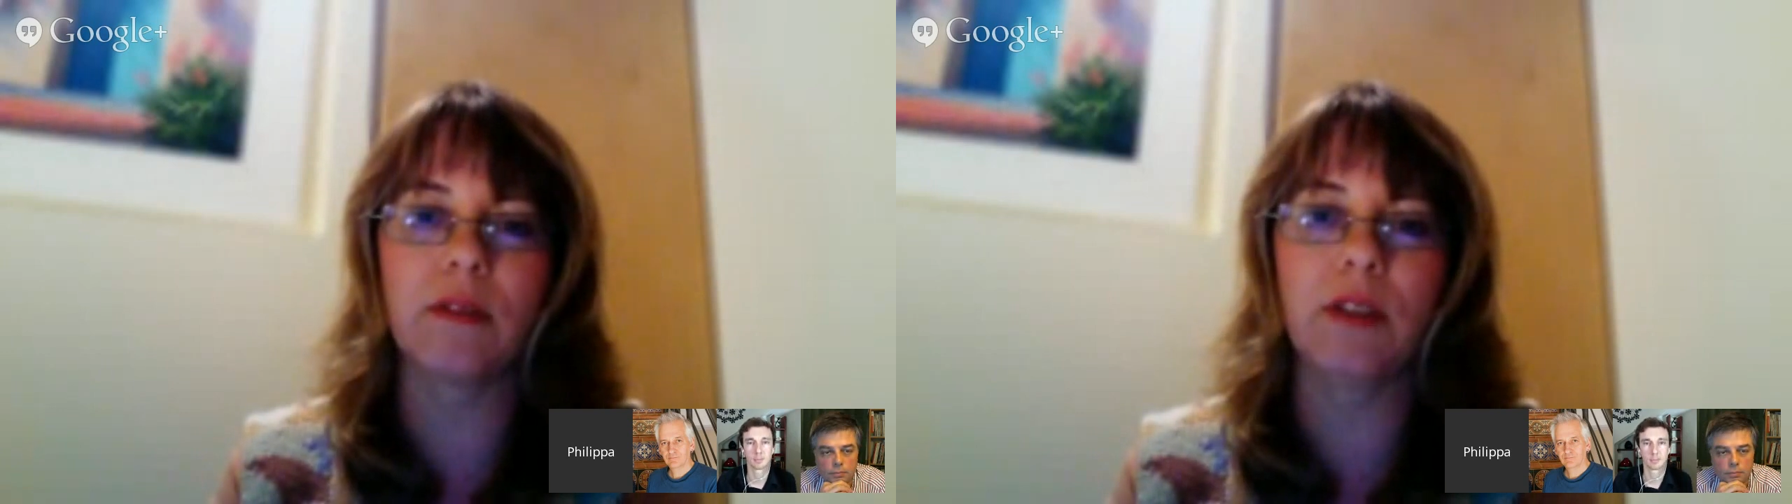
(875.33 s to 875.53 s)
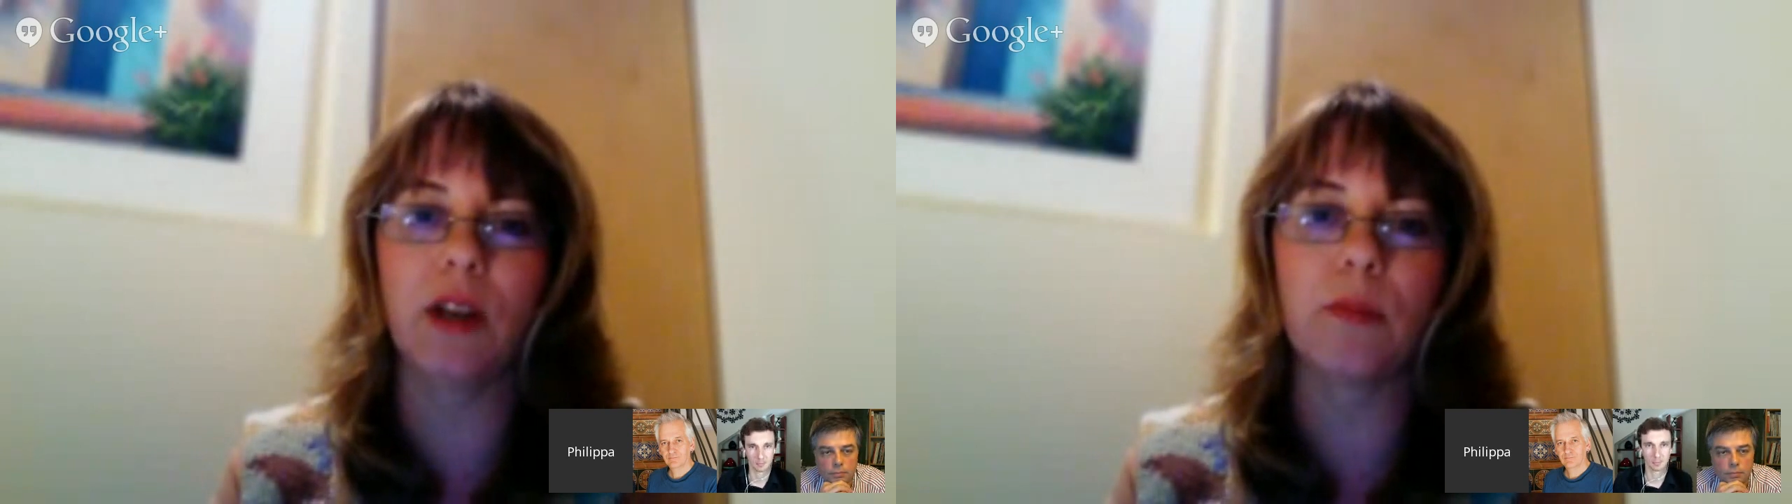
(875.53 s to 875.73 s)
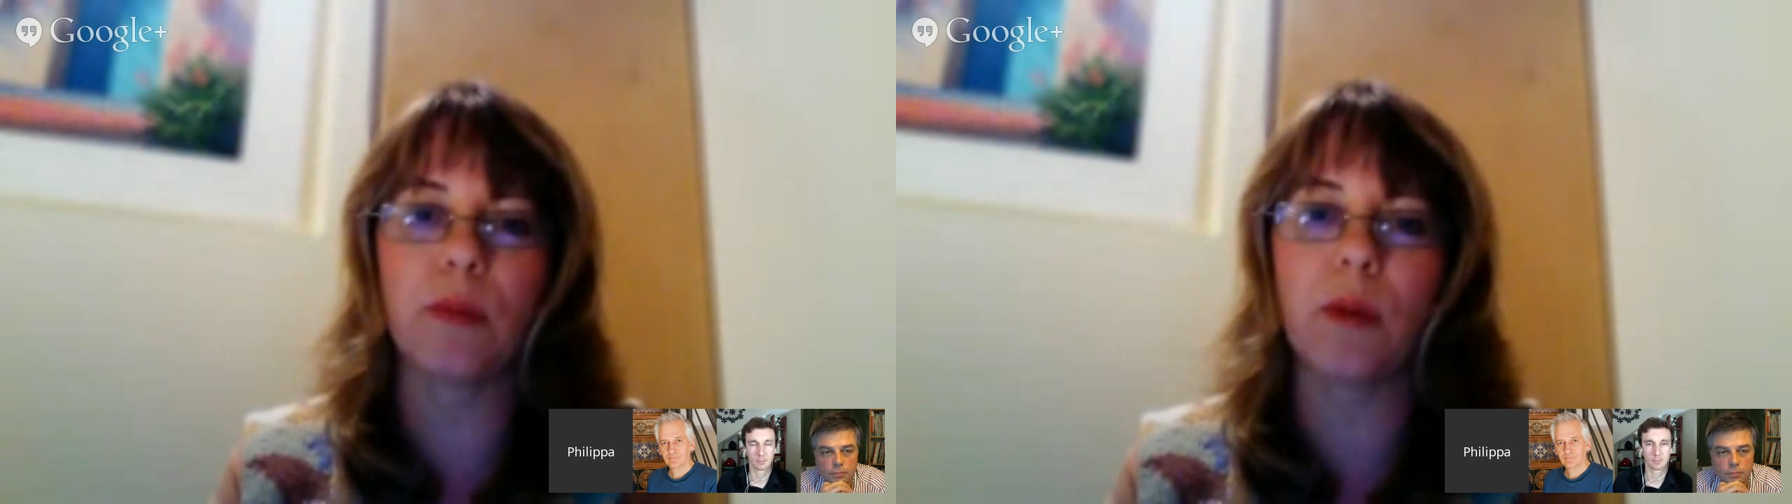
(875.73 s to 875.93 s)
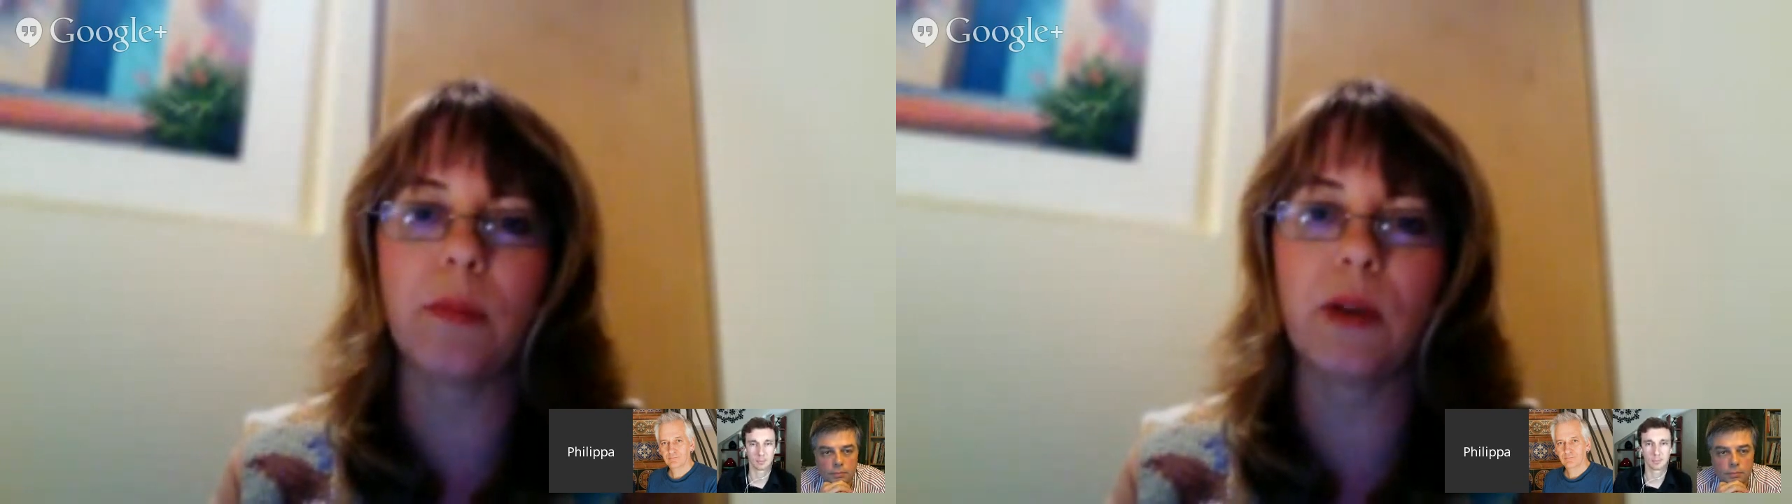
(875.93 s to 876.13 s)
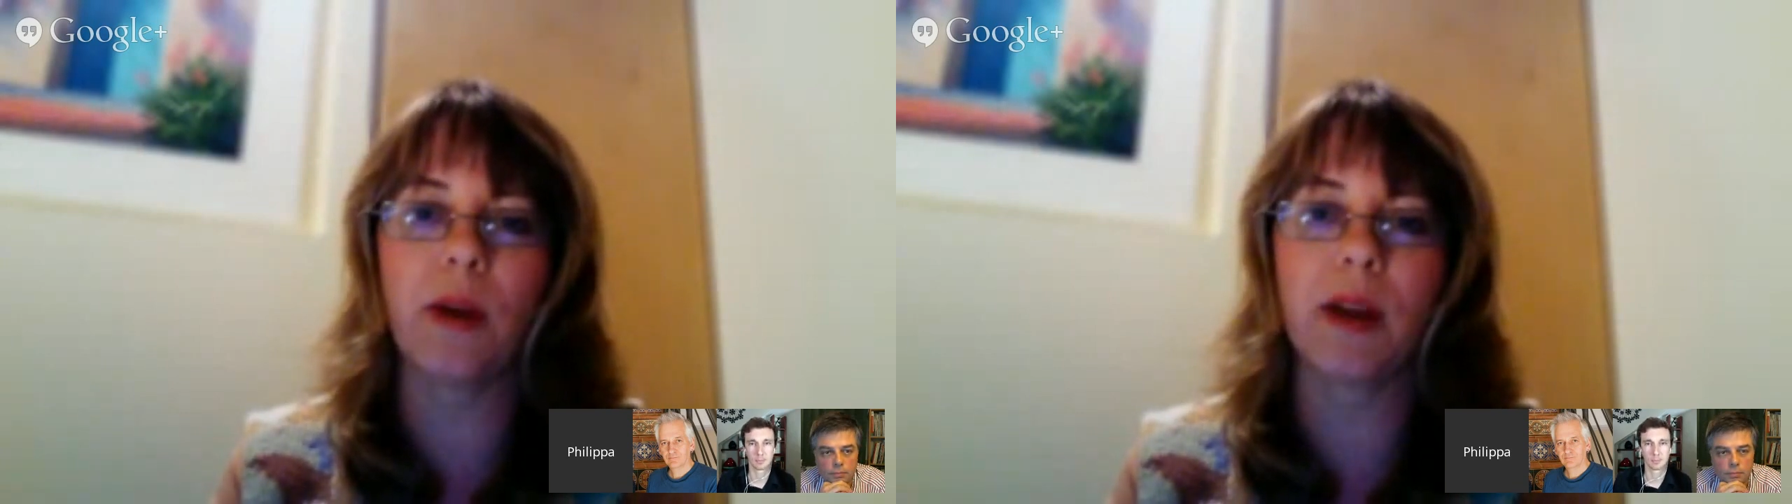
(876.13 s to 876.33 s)
you know,
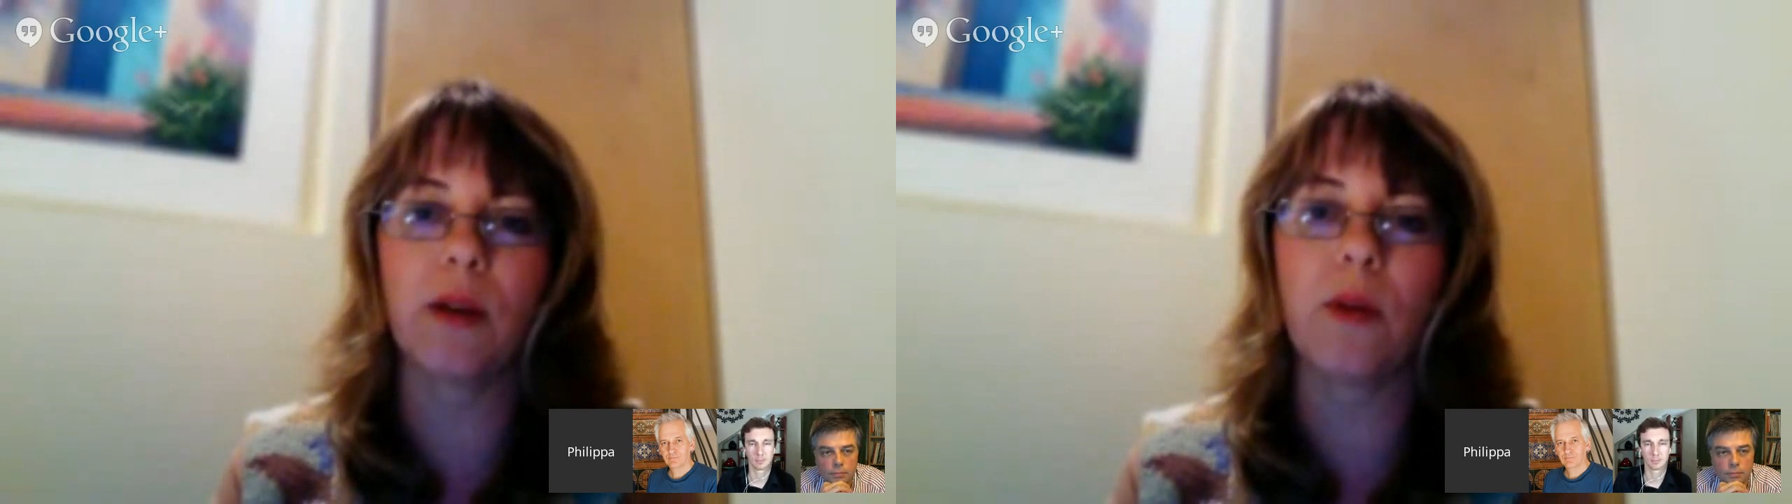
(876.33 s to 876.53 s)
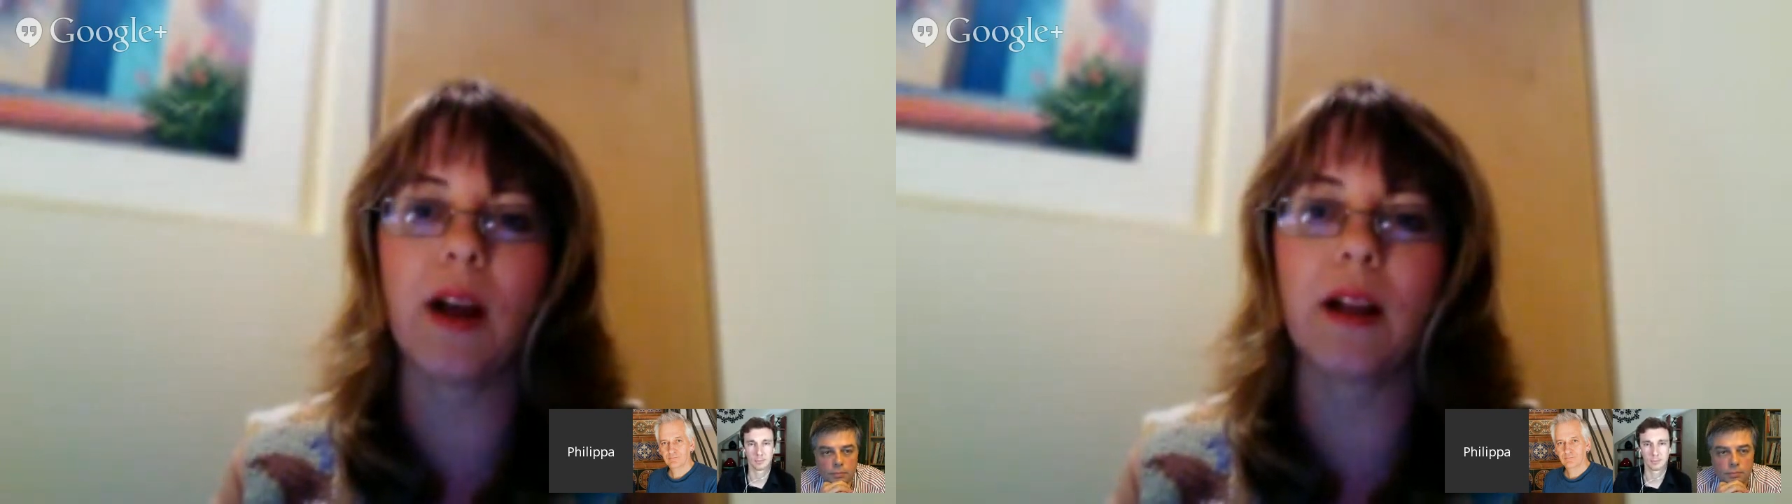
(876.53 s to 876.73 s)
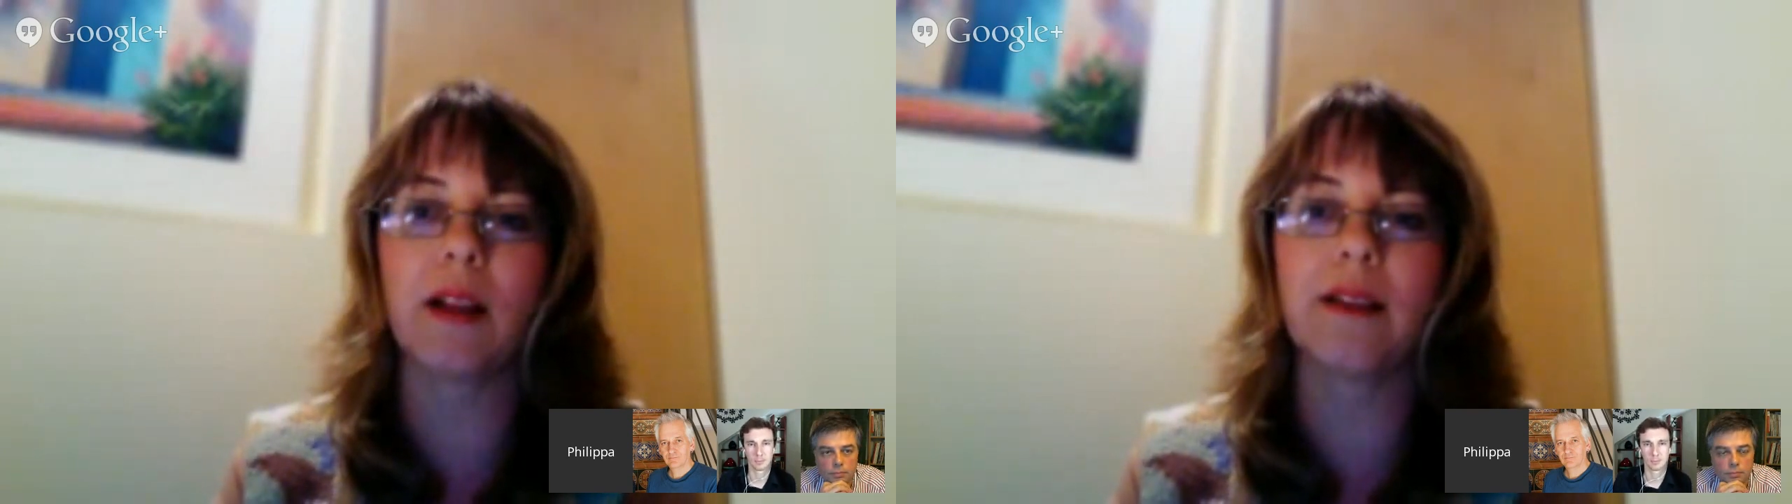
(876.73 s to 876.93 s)
probably quite a while.